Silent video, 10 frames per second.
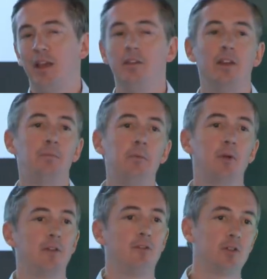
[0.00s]
if
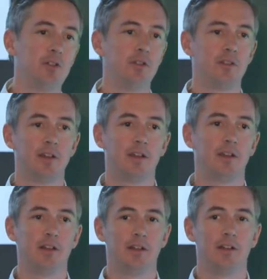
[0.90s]
people had functions,
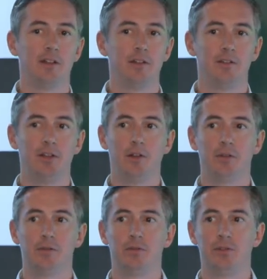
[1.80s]
like uh, you
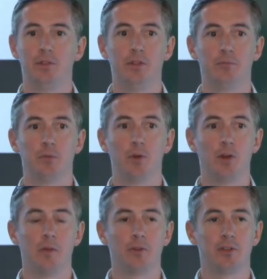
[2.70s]
know, two different
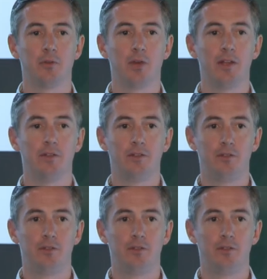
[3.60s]
programmers can write